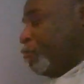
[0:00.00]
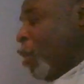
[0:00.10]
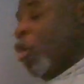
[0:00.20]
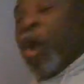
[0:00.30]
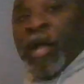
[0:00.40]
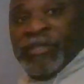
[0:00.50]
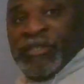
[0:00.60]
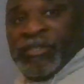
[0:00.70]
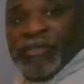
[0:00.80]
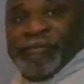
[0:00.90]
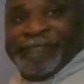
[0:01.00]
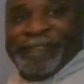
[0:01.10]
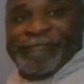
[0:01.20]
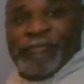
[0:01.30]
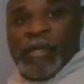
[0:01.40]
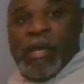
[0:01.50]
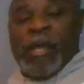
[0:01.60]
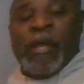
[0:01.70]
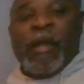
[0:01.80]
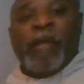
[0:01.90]
pawns,
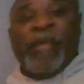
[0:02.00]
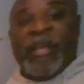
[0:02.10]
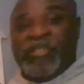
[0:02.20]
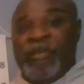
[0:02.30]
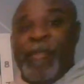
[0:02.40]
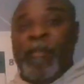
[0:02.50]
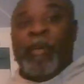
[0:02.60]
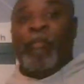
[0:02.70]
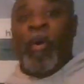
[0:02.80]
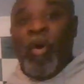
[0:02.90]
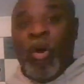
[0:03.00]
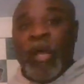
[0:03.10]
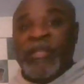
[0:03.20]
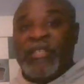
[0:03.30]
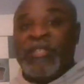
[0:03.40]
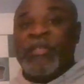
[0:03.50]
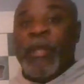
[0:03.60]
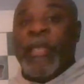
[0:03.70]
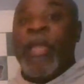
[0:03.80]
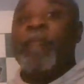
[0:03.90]
because remember, pawns
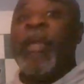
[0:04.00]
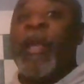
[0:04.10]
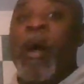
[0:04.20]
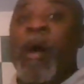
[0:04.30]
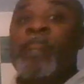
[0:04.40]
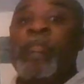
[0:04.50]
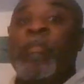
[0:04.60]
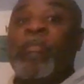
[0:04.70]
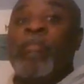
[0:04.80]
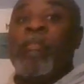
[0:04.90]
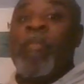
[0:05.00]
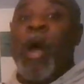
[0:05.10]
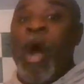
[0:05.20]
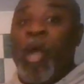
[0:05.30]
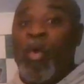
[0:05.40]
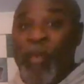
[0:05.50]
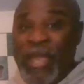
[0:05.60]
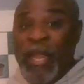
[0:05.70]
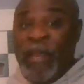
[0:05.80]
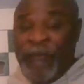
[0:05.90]
can become a
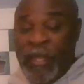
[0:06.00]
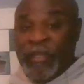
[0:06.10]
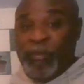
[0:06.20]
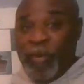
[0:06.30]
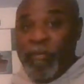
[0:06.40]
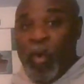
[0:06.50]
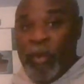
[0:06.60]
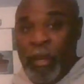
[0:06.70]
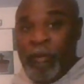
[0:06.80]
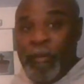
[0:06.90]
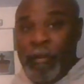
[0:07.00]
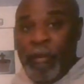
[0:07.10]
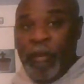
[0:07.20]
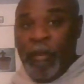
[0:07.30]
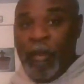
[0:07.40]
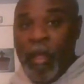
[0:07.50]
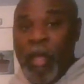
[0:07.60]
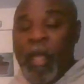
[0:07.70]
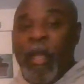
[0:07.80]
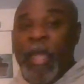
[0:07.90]
queen if it gets promoted.
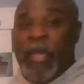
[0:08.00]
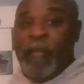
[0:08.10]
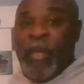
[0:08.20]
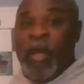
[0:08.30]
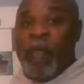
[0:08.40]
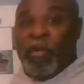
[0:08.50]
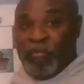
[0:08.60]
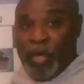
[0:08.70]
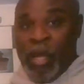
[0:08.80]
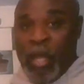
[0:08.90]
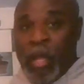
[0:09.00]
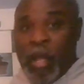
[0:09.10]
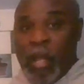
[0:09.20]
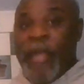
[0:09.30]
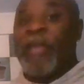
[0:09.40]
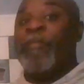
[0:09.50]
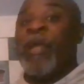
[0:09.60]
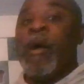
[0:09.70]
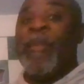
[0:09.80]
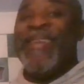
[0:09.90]
It can become a rook. It can
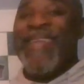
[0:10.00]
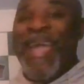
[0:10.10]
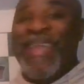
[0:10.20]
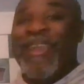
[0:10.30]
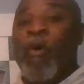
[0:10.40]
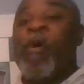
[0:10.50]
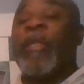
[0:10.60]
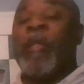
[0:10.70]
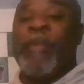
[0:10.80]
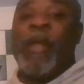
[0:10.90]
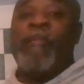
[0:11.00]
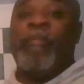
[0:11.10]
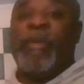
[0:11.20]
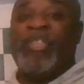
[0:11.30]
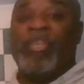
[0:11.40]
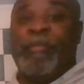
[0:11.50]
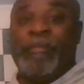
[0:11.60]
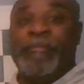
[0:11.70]
become a knight, or it can become a bishop.